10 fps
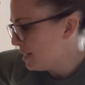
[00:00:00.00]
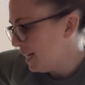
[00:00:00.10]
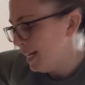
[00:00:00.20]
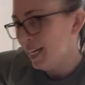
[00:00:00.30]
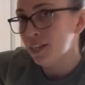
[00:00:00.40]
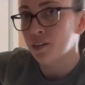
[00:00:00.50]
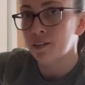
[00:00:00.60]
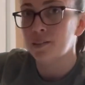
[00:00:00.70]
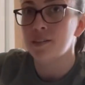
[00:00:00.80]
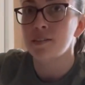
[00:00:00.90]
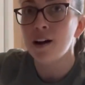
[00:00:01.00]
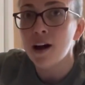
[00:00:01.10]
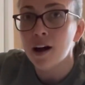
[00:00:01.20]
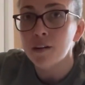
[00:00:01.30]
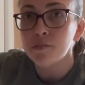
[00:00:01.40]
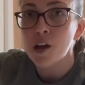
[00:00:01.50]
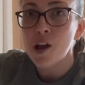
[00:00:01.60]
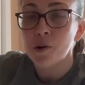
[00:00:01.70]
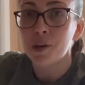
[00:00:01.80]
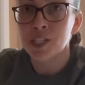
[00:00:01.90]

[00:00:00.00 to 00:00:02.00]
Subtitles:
taking the harness off, which